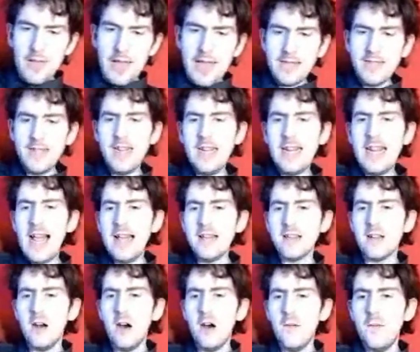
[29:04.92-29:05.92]
And she
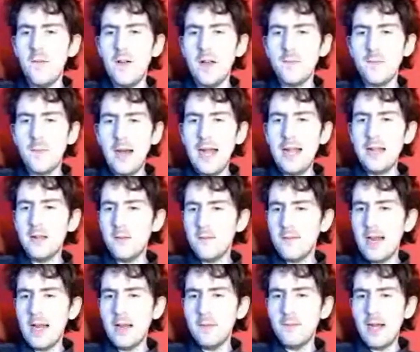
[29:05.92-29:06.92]
gets offered by
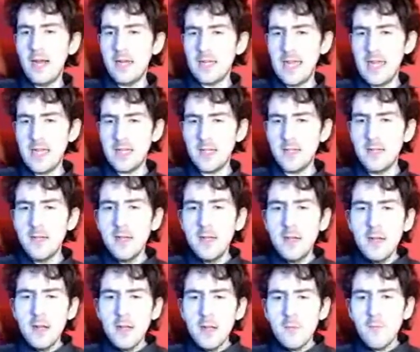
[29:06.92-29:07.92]
Jason
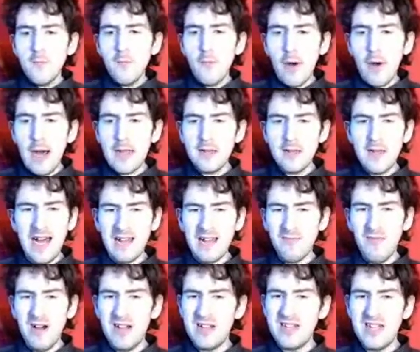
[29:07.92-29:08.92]
one
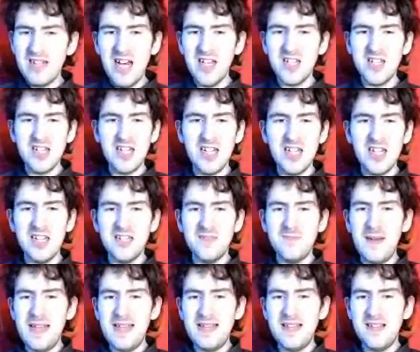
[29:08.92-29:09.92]
last chance to
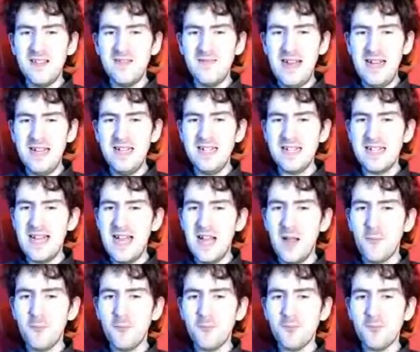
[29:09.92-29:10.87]
basically surrender.